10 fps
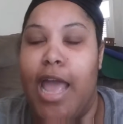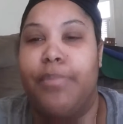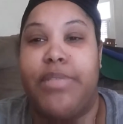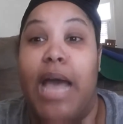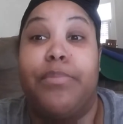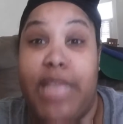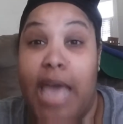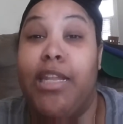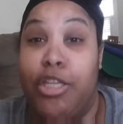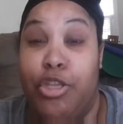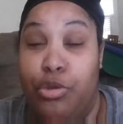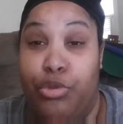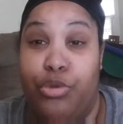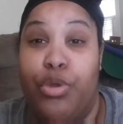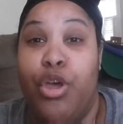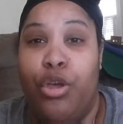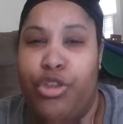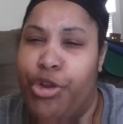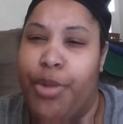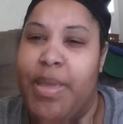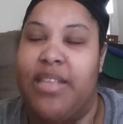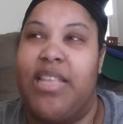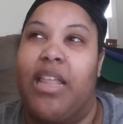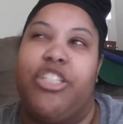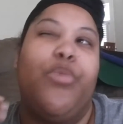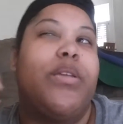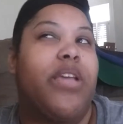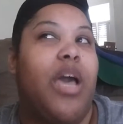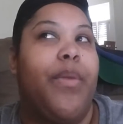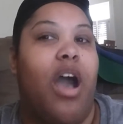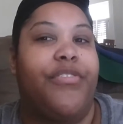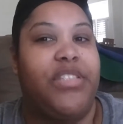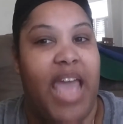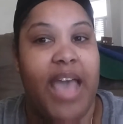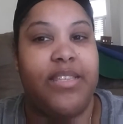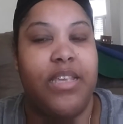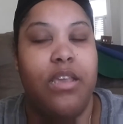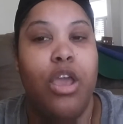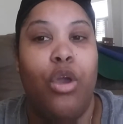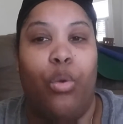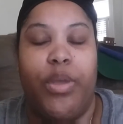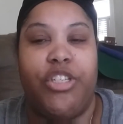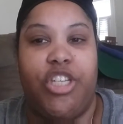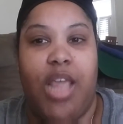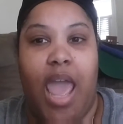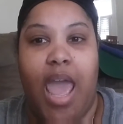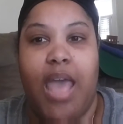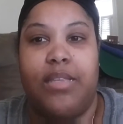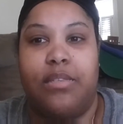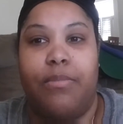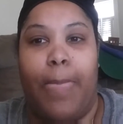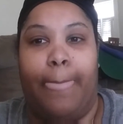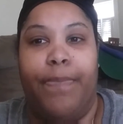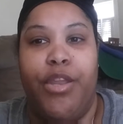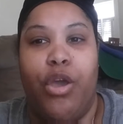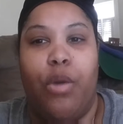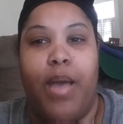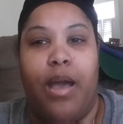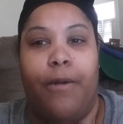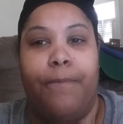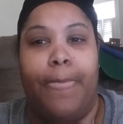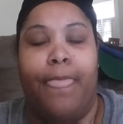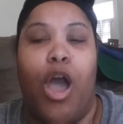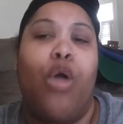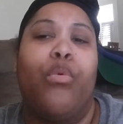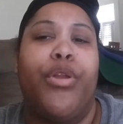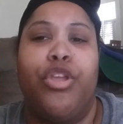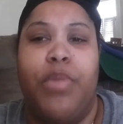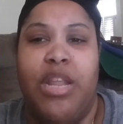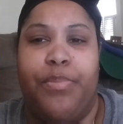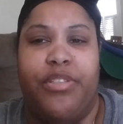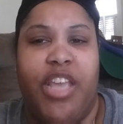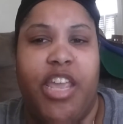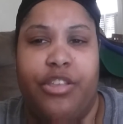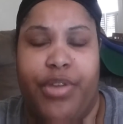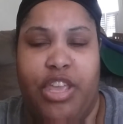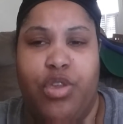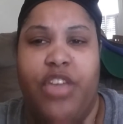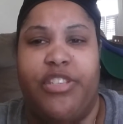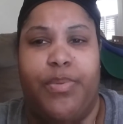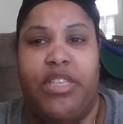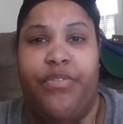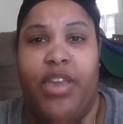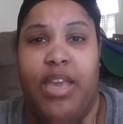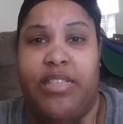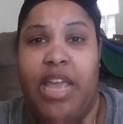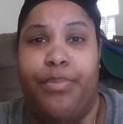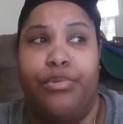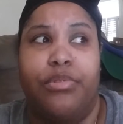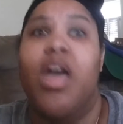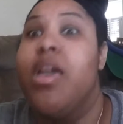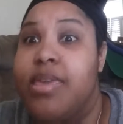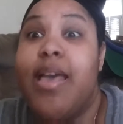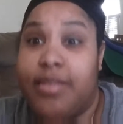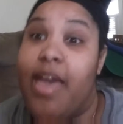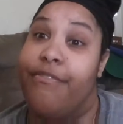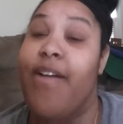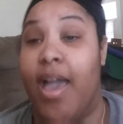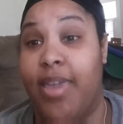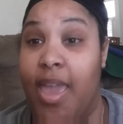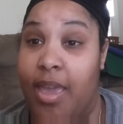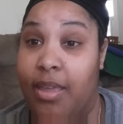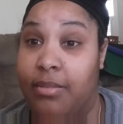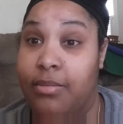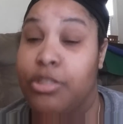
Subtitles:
I am, I'm telling you, you know what I mean? It's not, she wasn't coming off sassy when she asked, you know, about, oh, what do you mean in particular? Can you give specific examples? Yes, Heffa, I can.